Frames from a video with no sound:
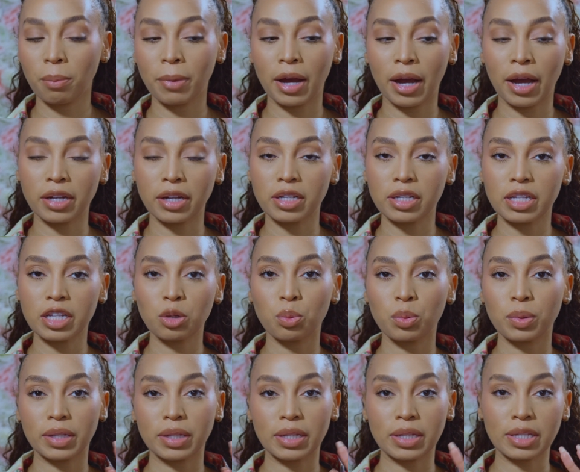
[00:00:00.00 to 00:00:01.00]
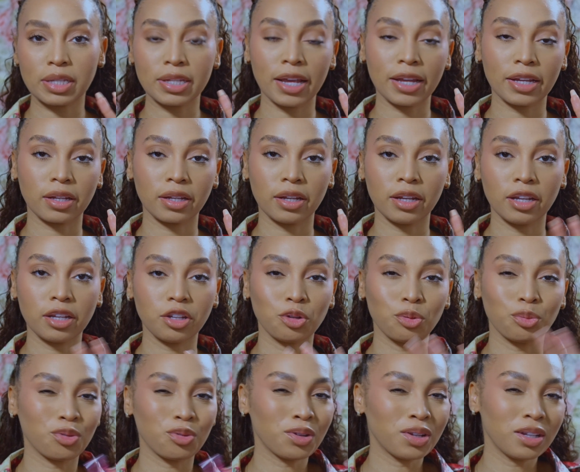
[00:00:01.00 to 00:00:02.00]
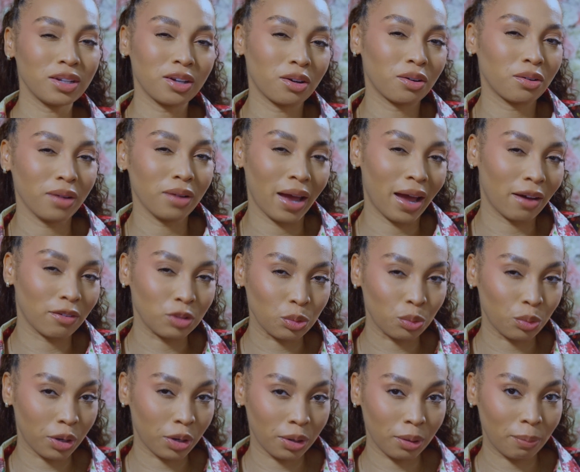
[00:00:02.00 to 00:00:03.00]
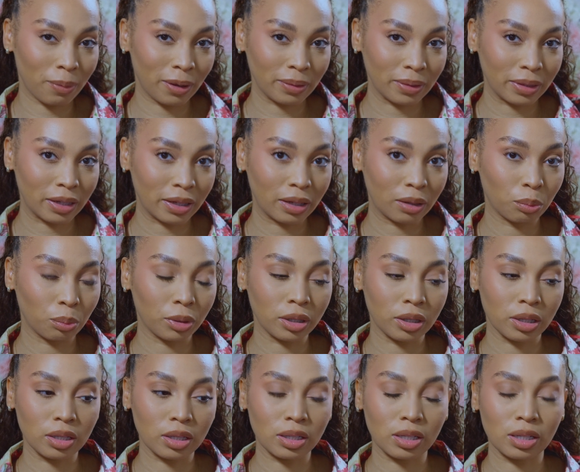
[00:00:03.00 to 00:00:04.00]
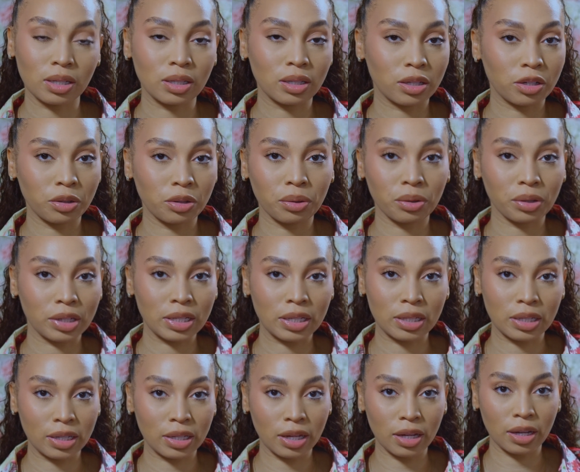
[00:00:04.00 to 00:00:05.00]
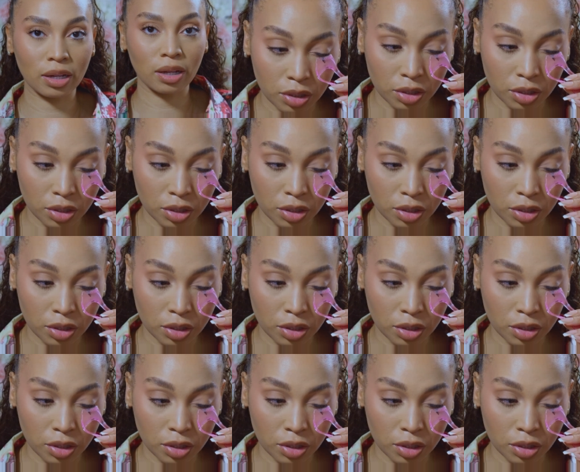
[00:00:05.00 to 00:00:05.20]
But honestly, with this technique, you really don't have to worry about that, because it's still going to stick.